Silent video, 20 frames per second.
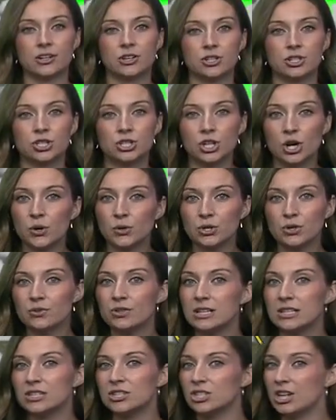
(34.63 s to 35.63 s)
to show you
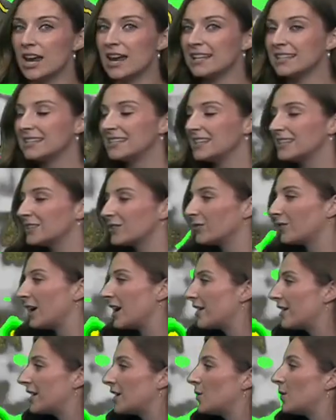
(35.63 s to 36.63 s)
these chances.
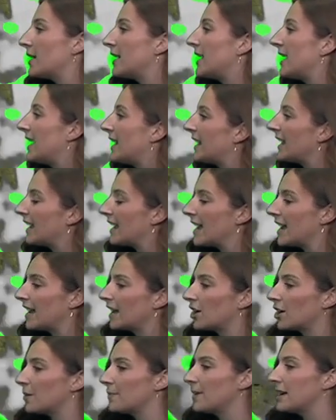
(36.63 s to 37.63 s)
Very quick hitting, hit
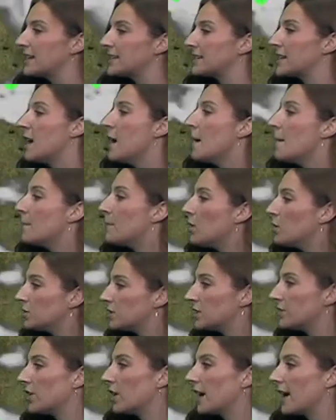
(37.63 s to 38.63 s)
or miss.
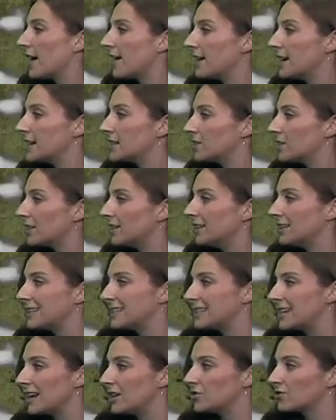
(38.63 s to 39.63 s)
Most of our areas looking to
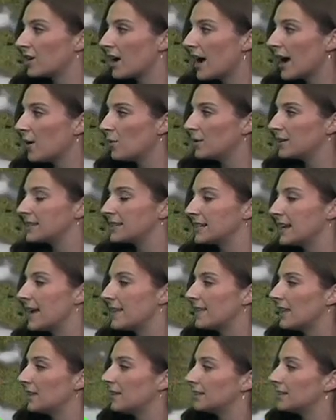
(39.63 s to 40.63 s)
stay dry. Once
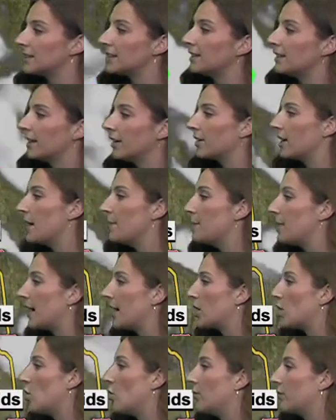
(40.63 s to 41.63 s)
again, they look to clear up by
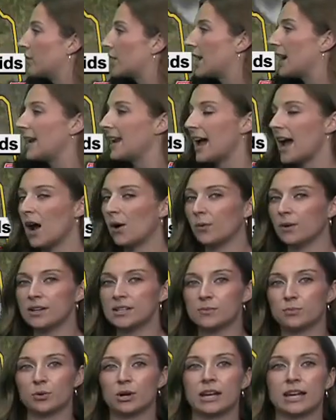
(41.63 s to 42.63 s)
our overnight
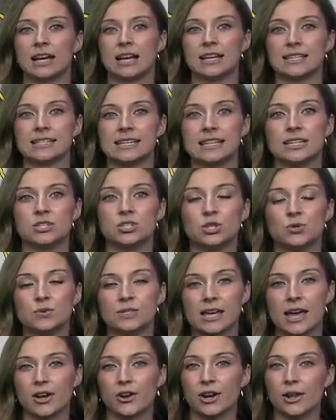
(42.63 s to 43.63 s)
hours, bringing us into
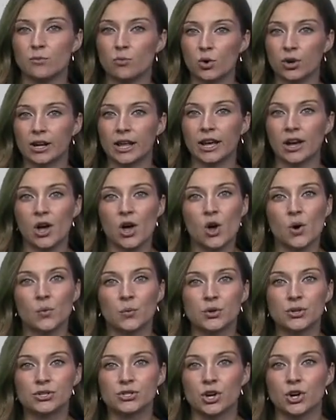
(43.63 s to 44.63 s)
Saturday morning.
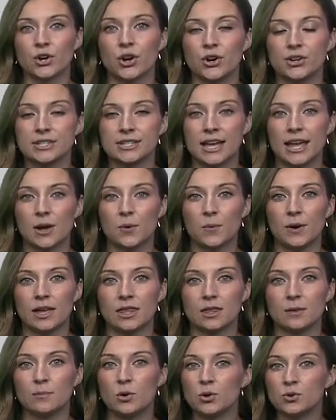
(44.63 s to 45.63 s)
We'll start our day
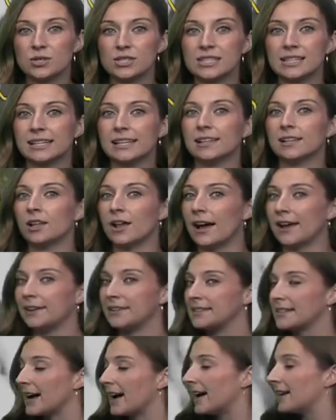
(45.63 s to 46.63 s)
with mostly cloudy
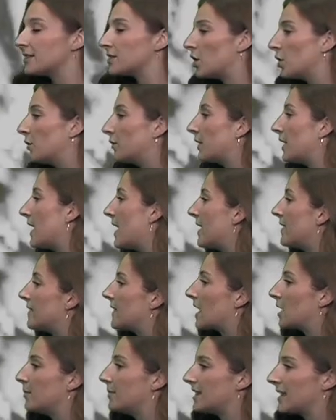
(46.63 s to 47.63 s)
skies overhead, and
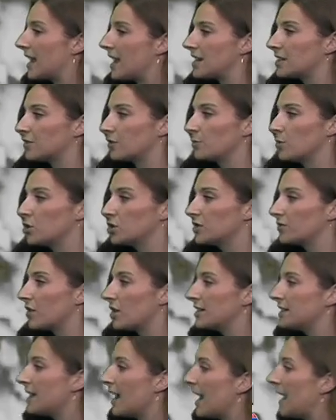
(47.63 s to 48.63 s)
that'll be the case for most of
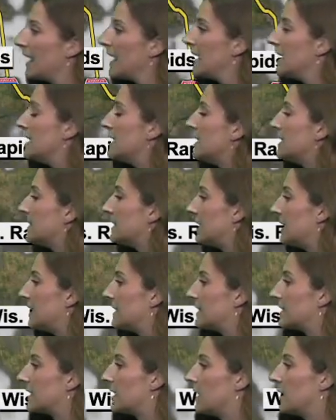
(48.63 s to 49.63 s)
our day. Seeing
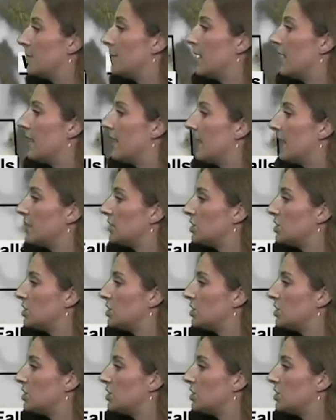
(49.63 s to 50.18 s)
some uh,